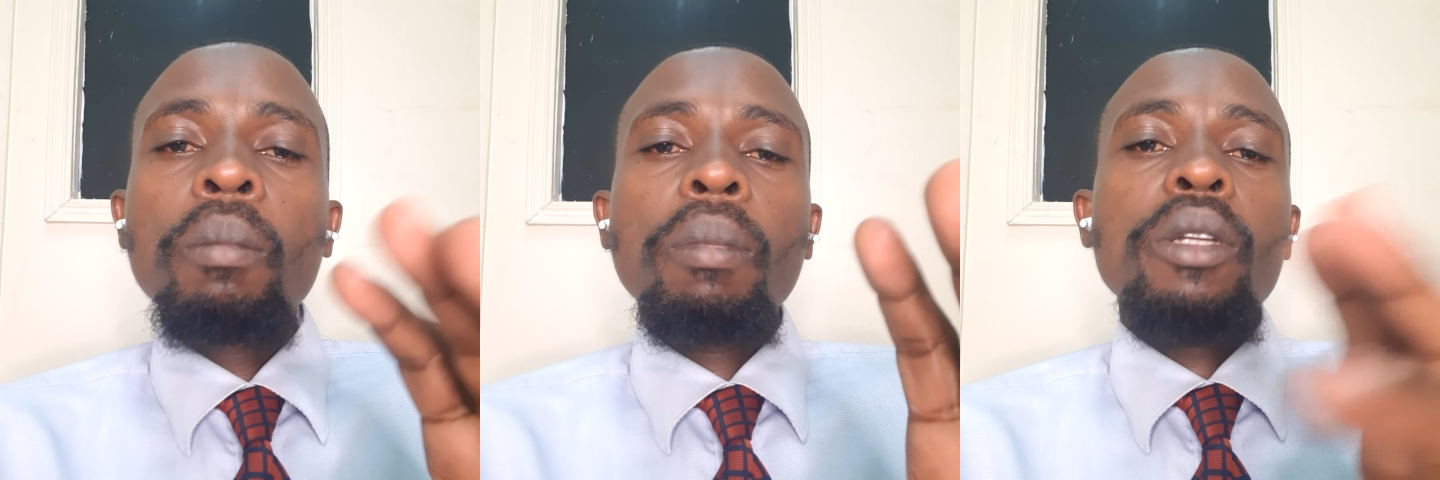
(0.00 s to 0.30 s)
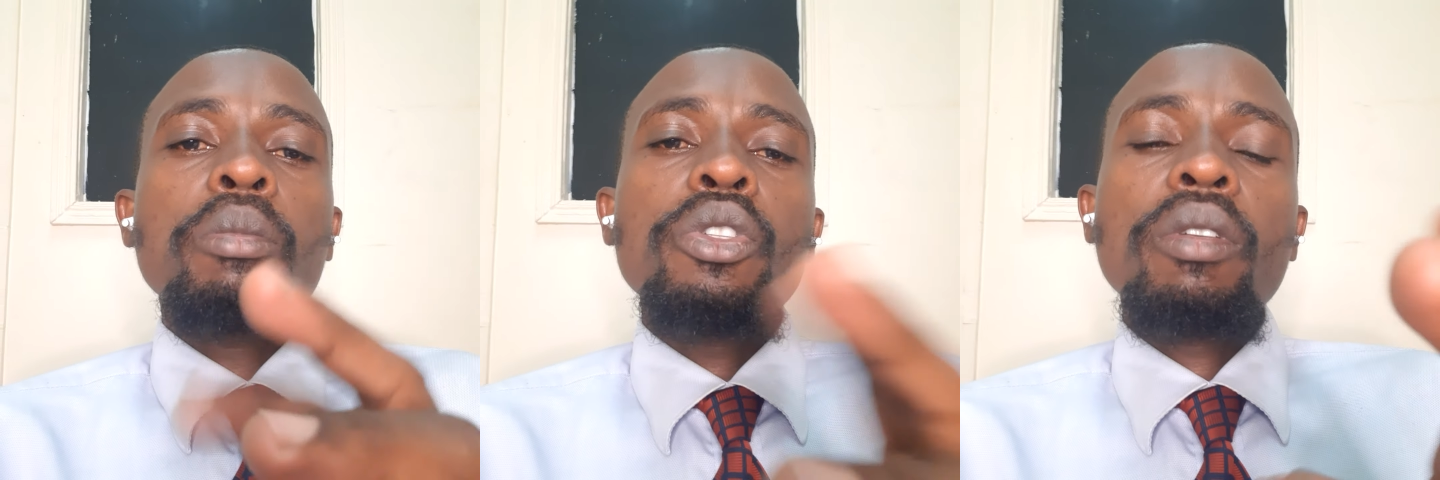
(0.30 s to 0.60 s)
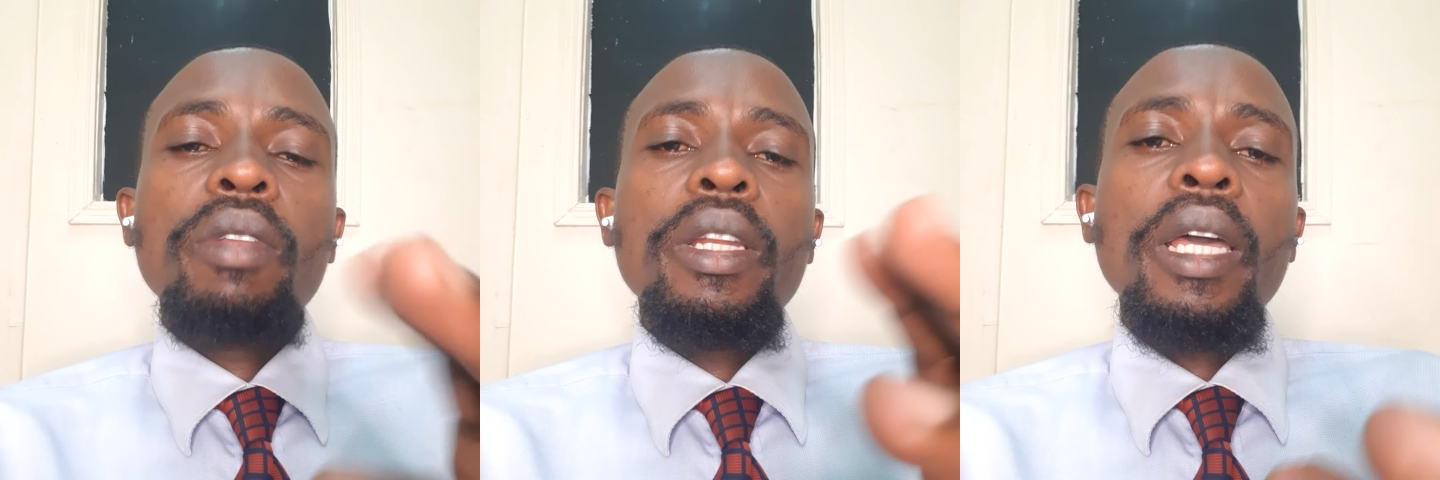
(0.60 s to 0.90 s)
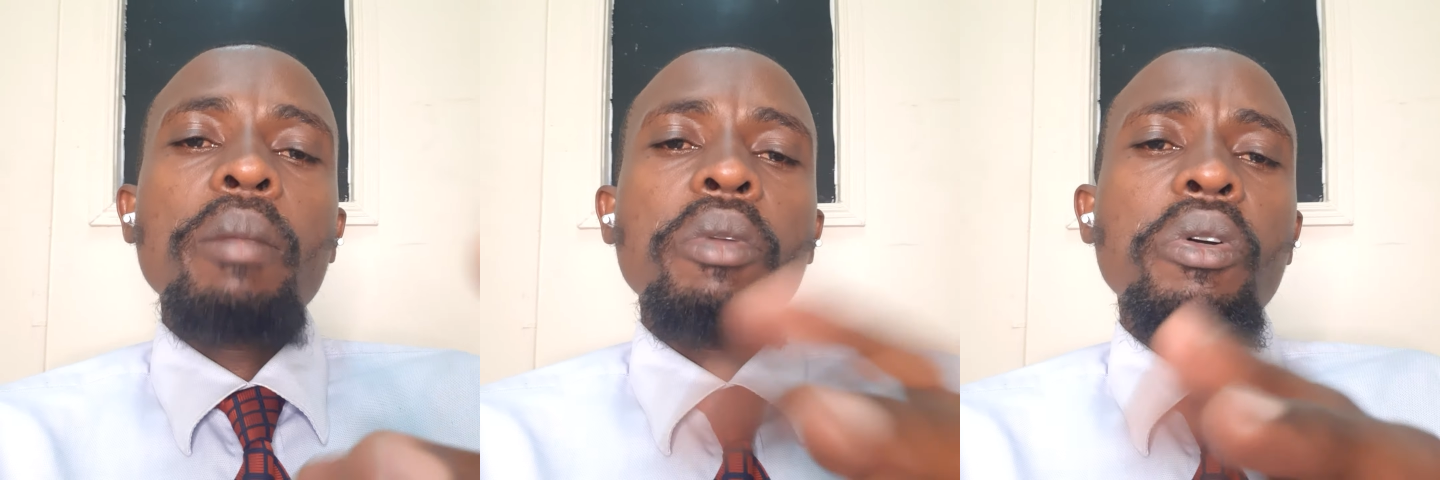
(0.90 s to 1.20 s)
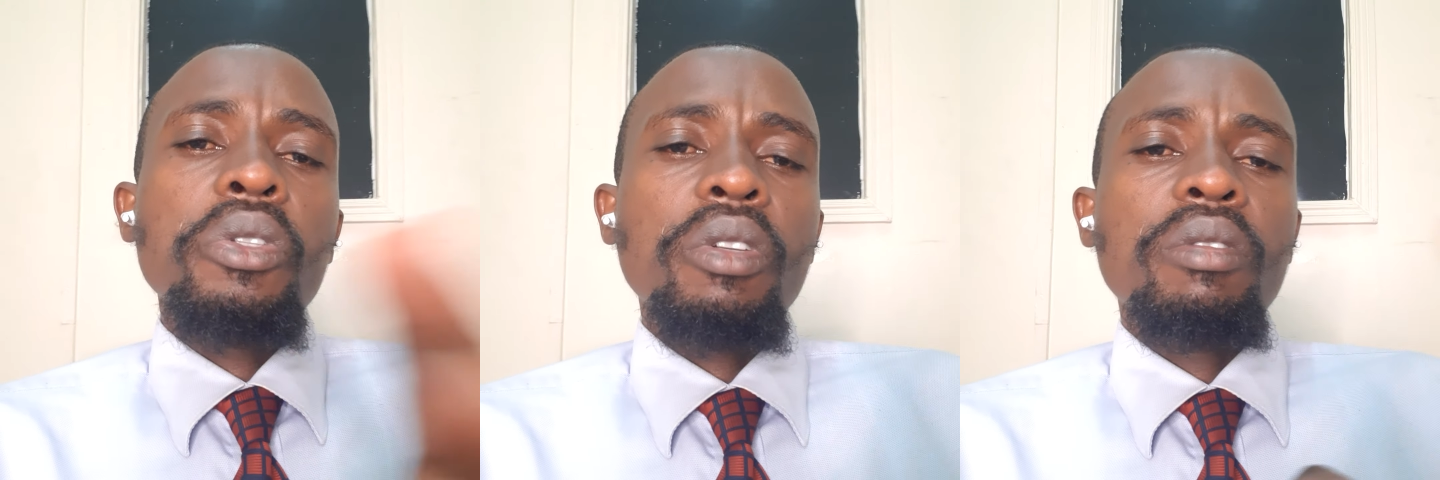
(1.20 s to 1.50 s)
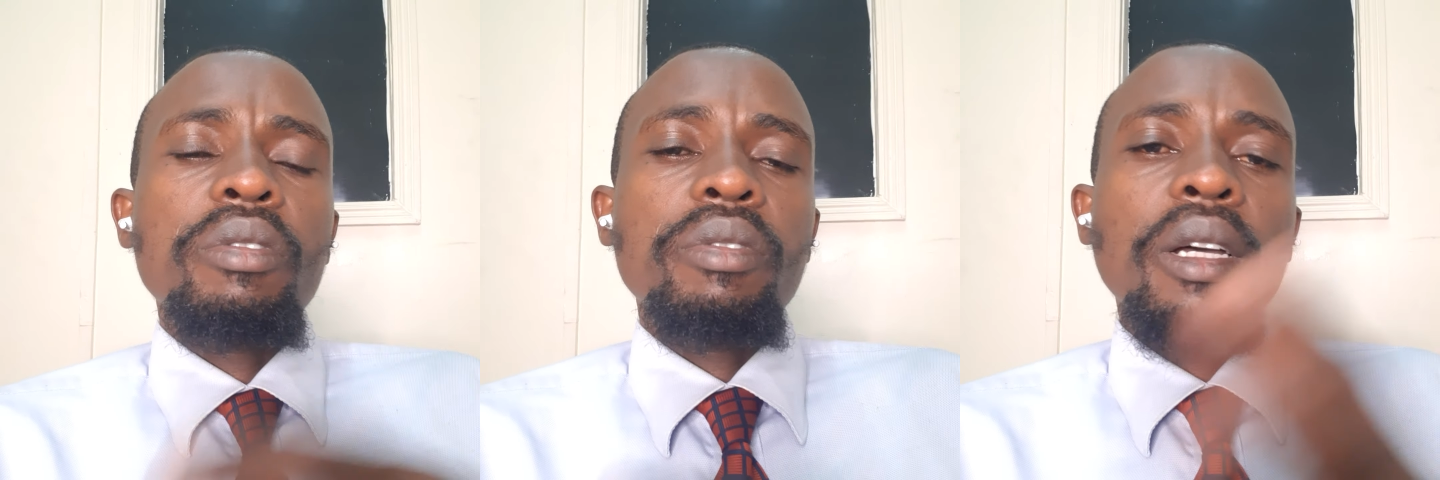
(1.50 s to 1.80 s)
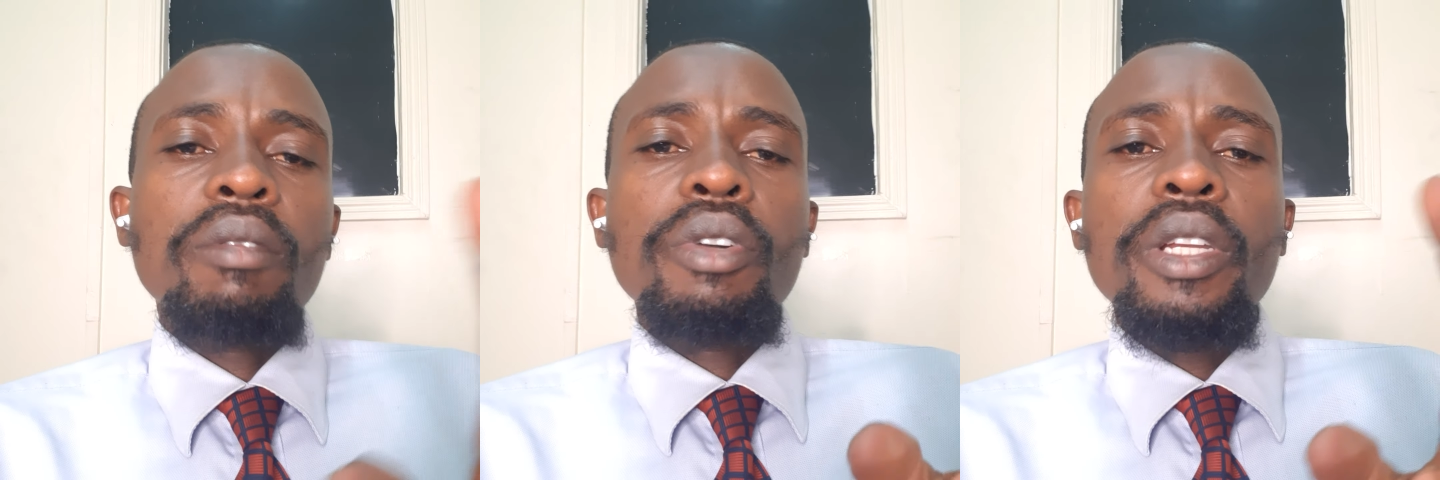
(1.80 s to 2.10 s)
But most of the time, because of
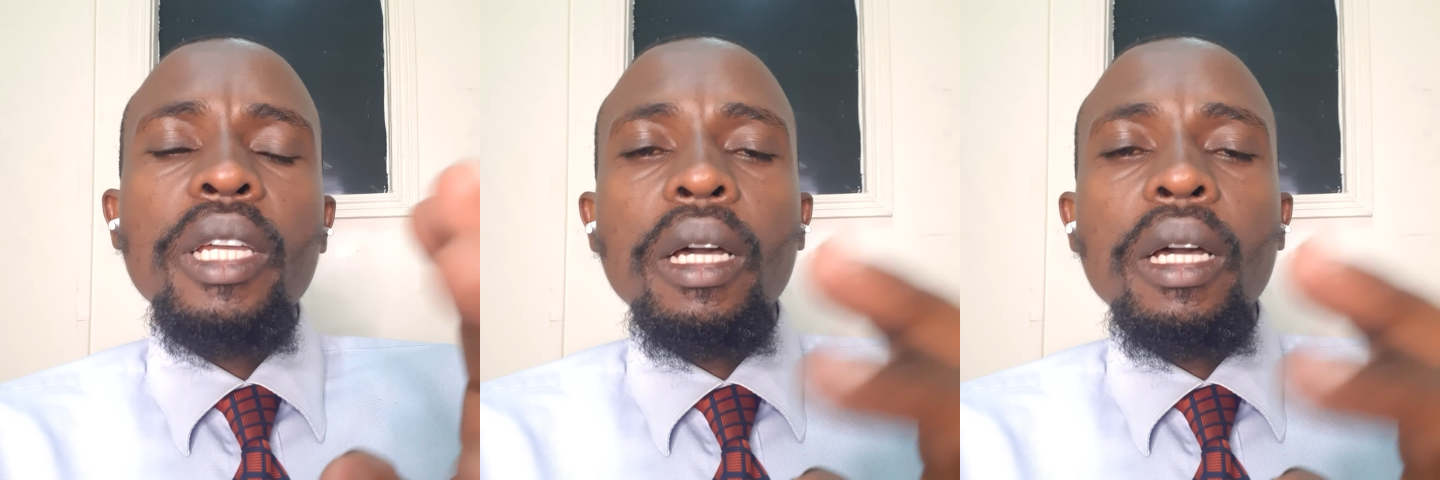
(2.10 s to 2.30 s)
avoiding